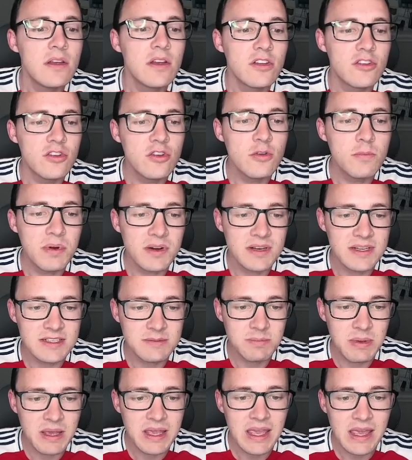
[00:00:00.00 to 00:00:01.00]
to
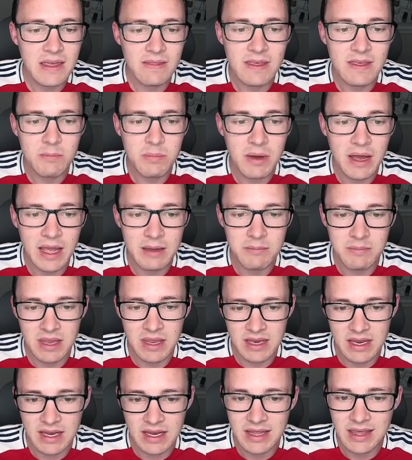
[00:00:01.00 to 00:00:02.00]
participate in the Pi
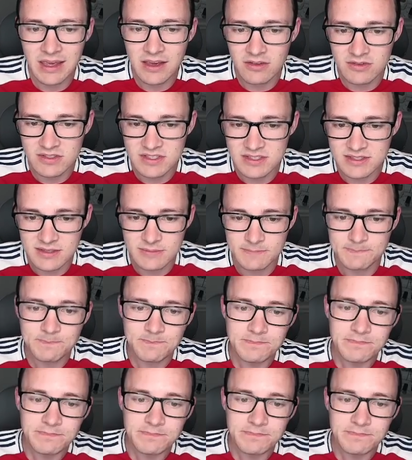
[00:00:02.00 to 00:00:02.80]
mainnet ecosystem.